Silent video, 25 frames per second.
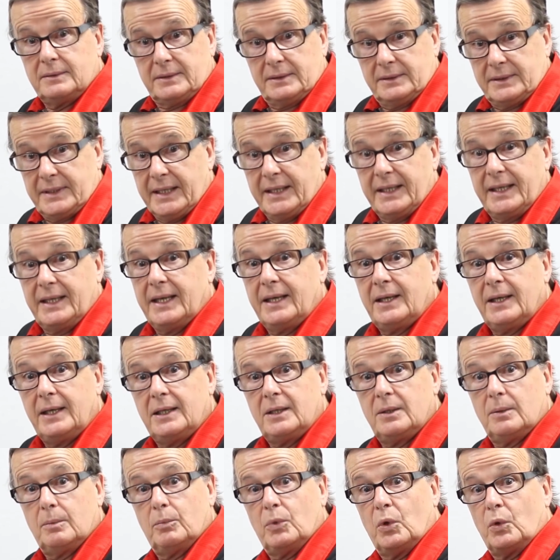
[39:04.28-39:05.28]
can get
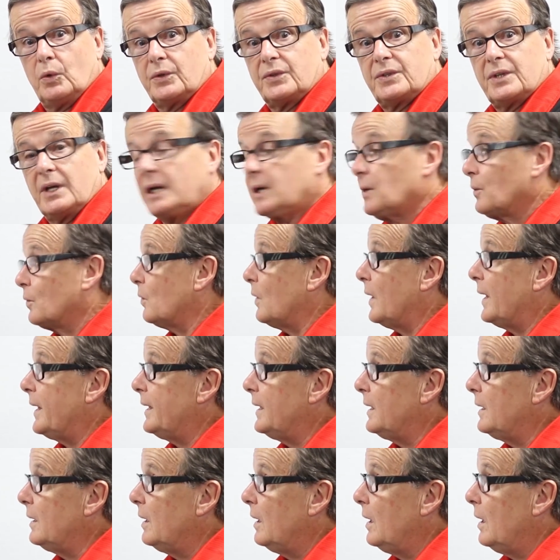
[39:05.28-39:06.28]
into motorcycle
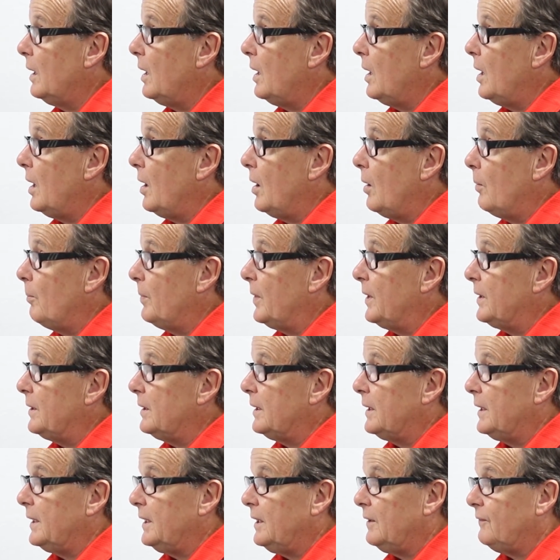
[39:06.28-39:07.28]
riding. But
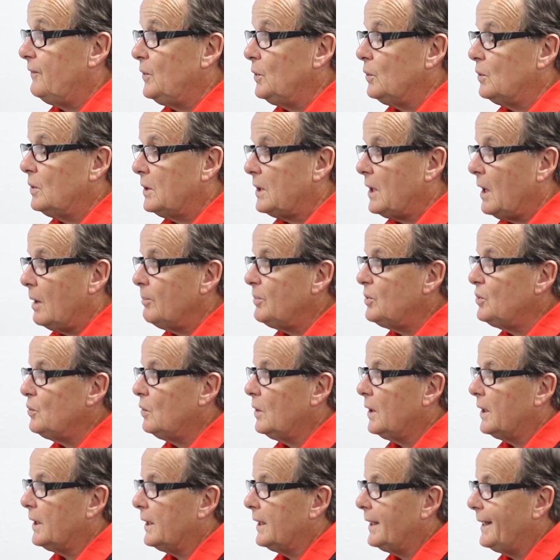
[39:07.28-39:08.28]
if you come
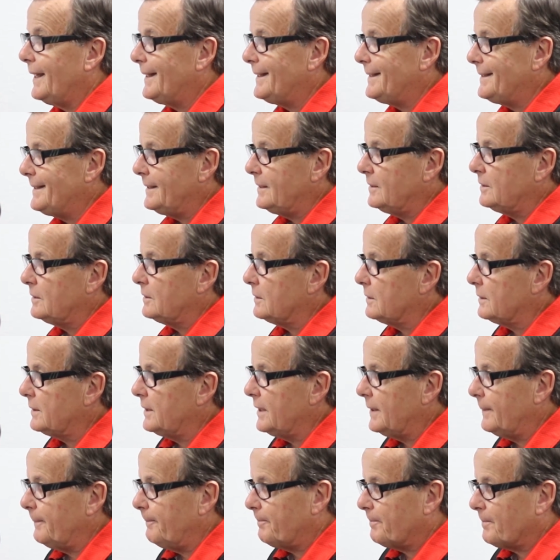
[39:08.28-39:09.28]
to a dealer
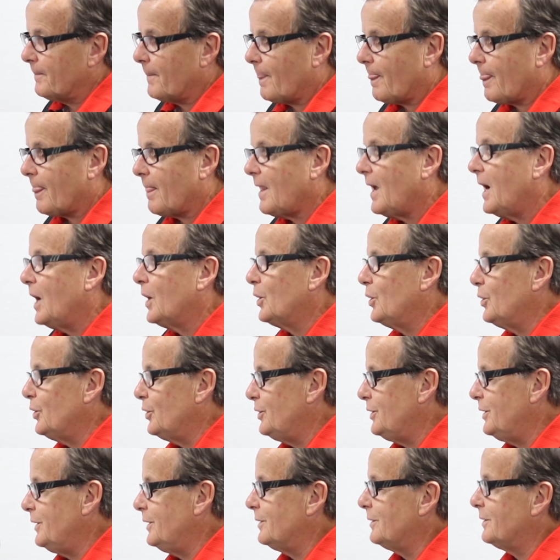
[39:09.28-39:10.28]
a
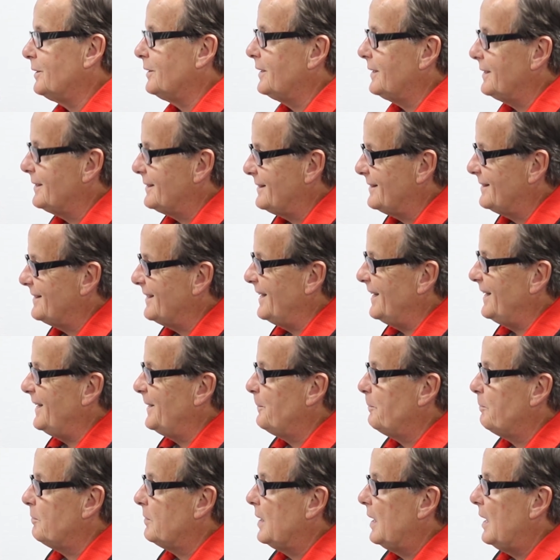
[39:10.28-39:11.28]
good dealer, let's say,
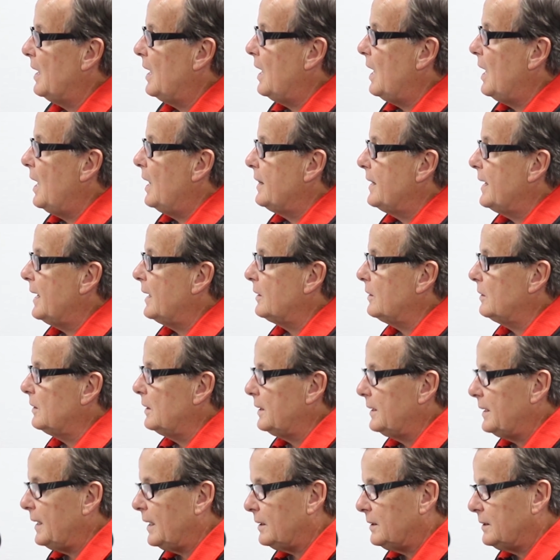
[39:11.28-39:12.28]

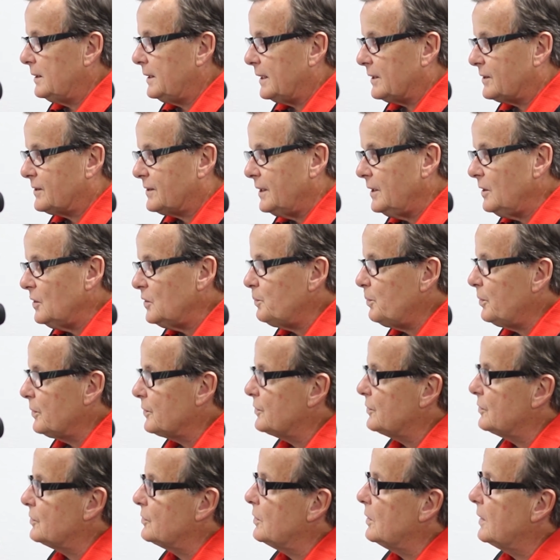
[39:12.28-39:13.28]
that
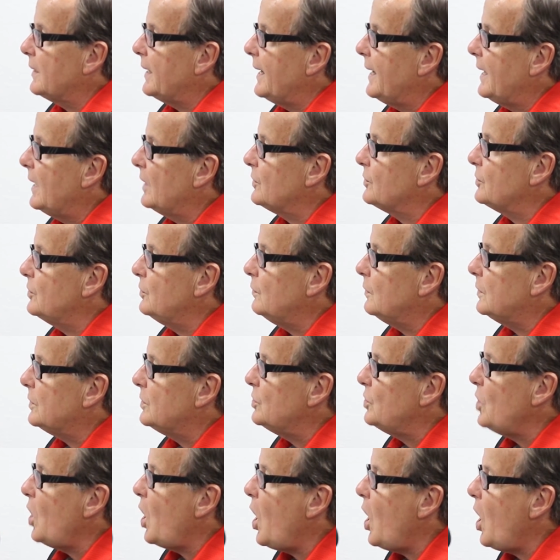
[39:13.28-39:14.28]
salesperson's going to ask you a
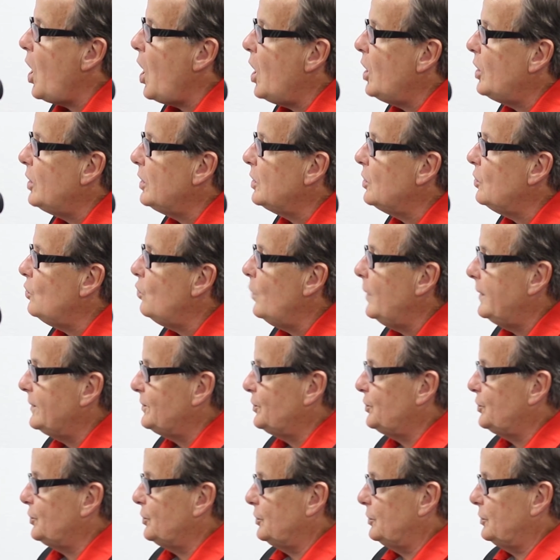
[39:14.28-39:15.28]
ton of
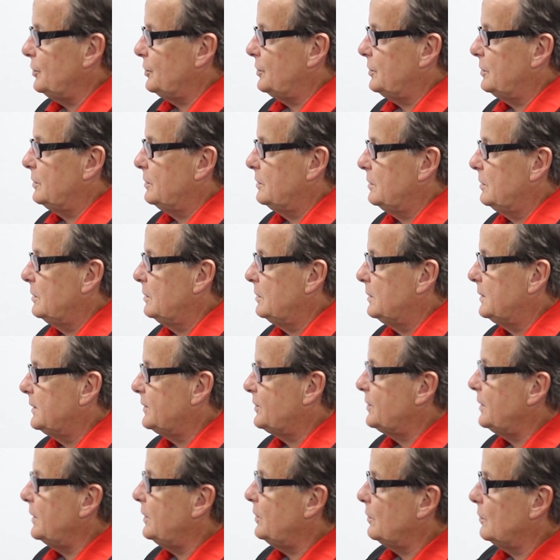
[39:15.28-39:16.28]
questions.
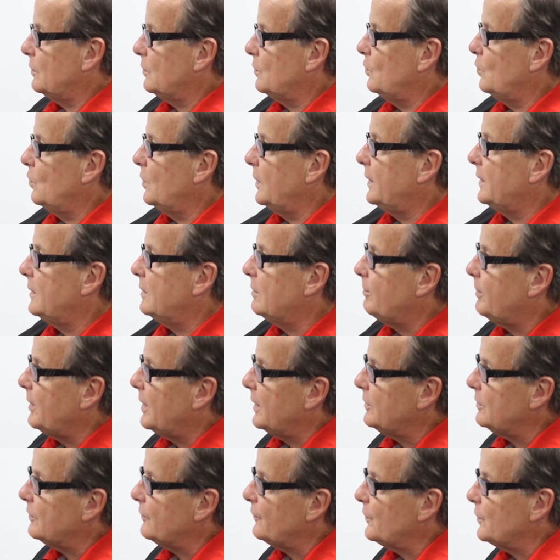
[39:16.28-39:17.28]
Let's say you're wanting to
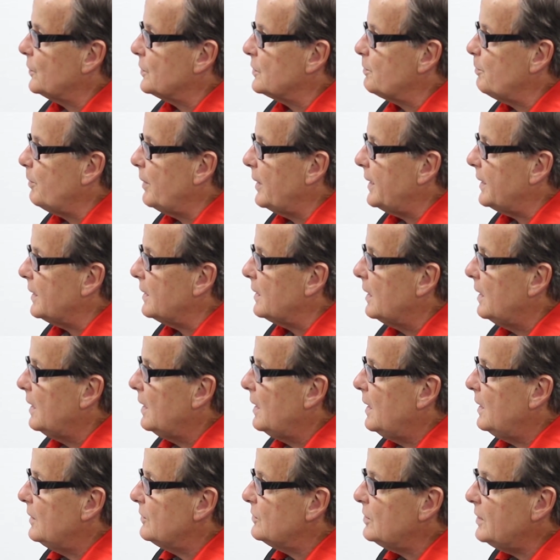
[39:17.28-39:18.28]
buy your first bike.
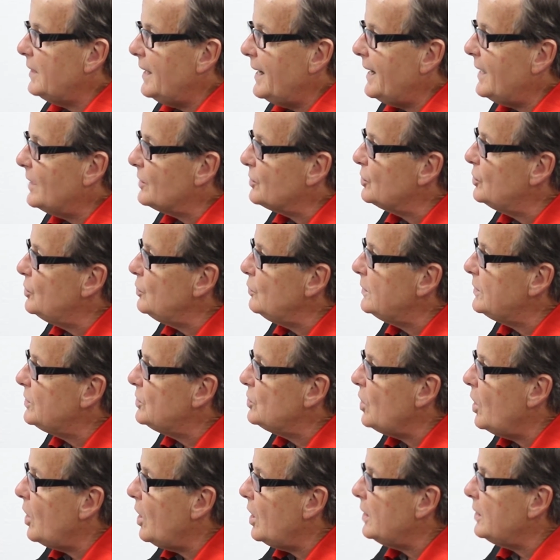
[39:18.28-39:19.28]
It's going to ask you a
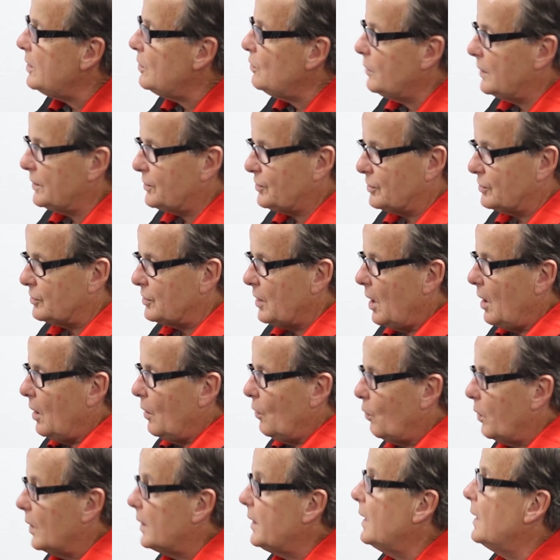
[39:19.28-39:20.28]
ton of questions.
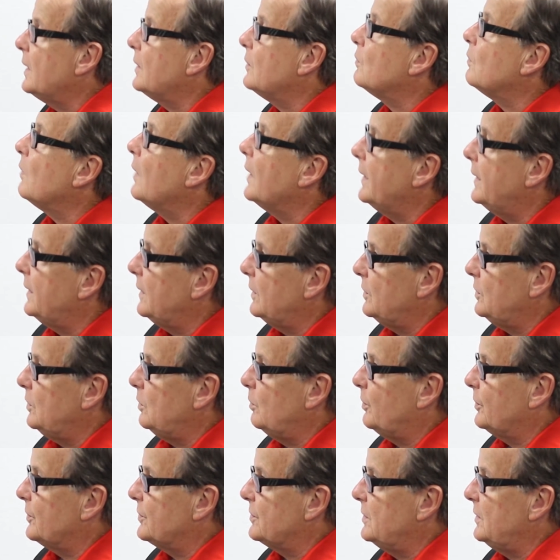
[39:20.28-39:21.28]
What kind of riding do you
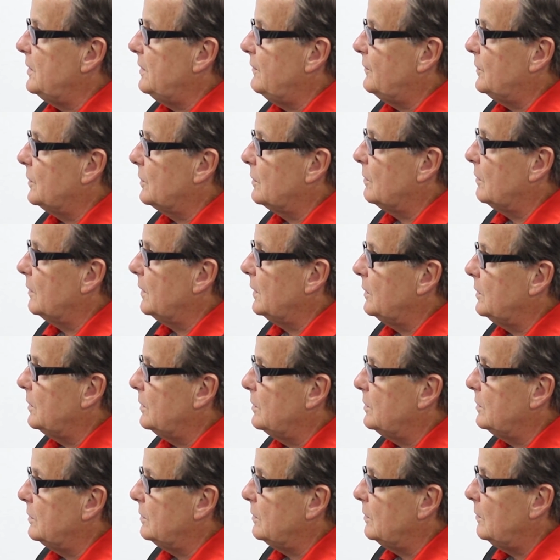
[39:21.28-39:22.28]
perceive you're going to
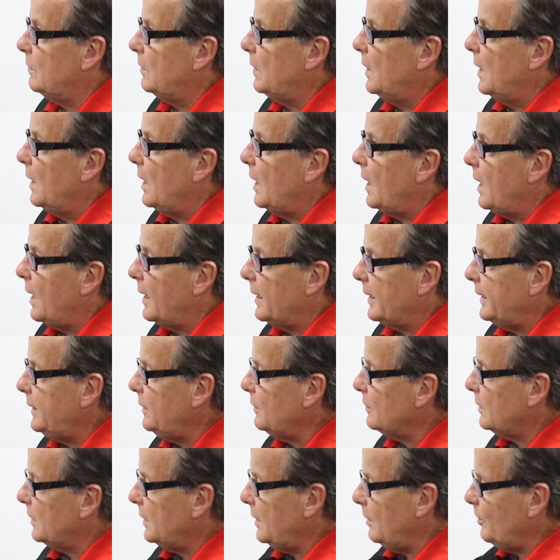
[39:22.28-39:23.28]
do?
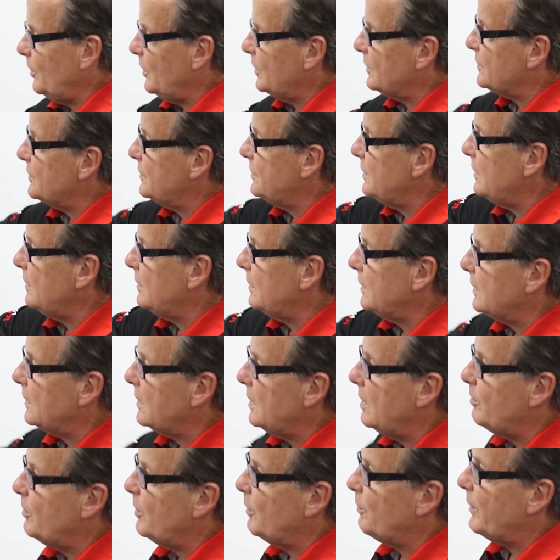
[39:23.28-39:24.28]
Here, come on, sit on a
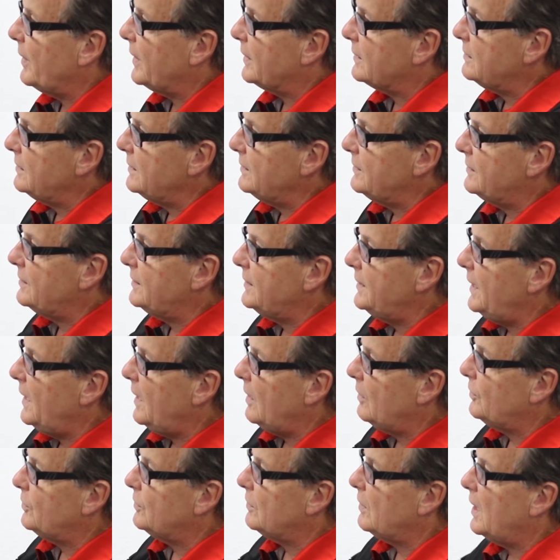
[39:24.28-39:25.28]
couple bikes. Let's see
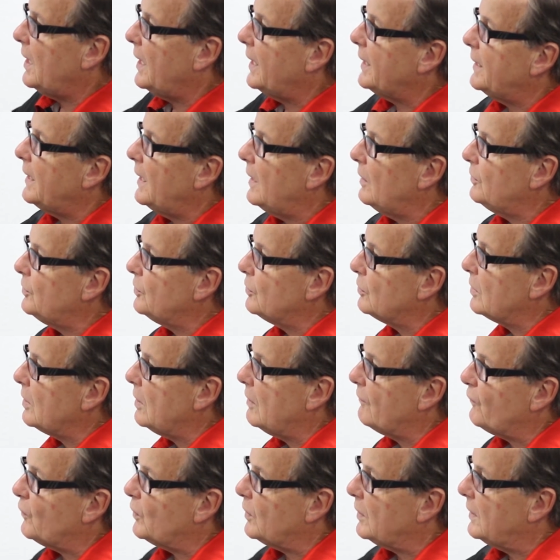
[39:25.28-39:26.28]
how your height, how your
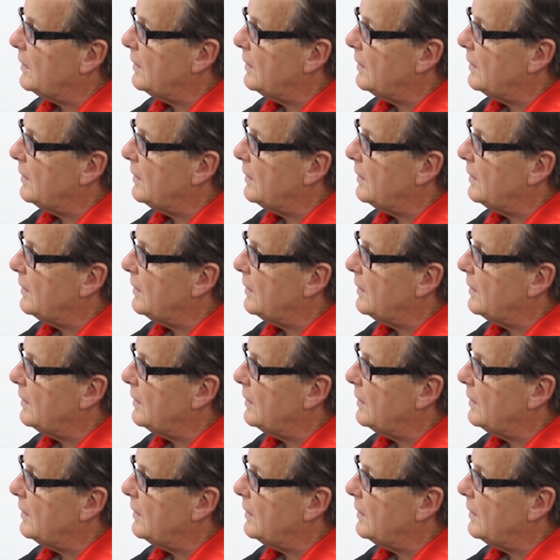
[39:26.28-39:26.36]
comfort